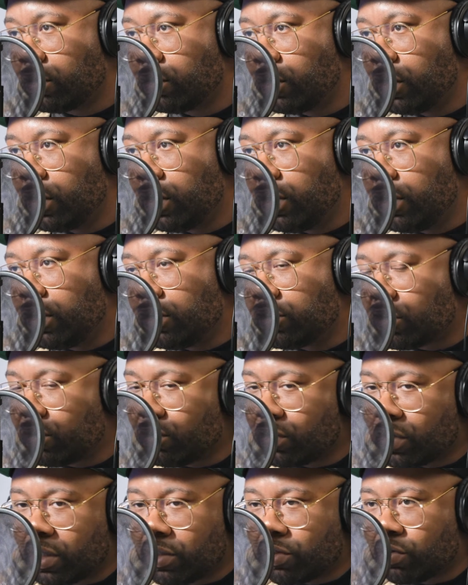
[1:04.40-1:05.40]
Right.
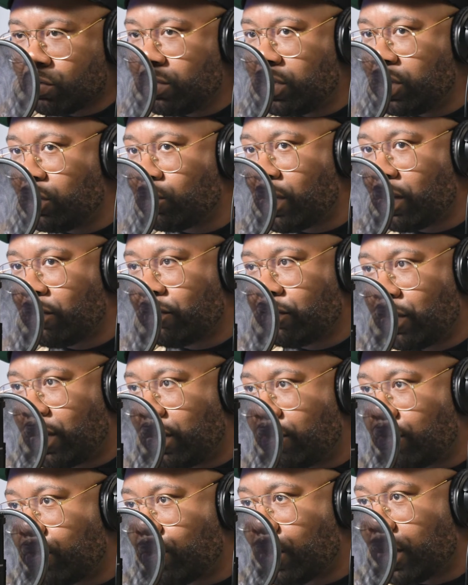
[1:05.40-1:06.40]
Certain things will be around
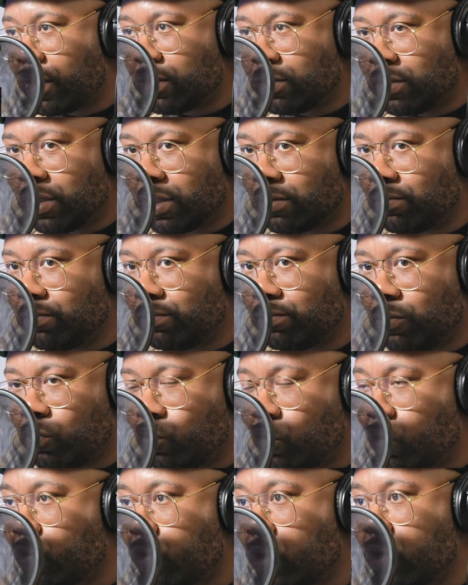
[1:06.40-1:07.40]
forever, right? Like
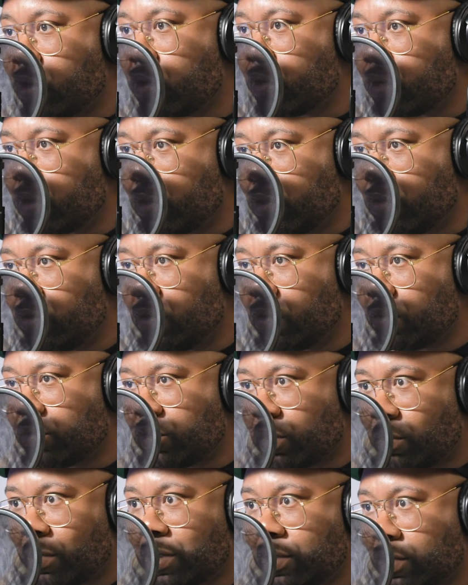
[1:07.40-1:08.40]
world hunger,
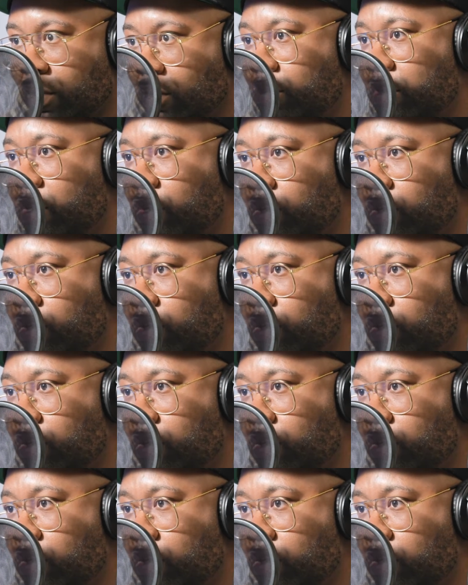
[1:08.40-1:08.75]
somebody's going to be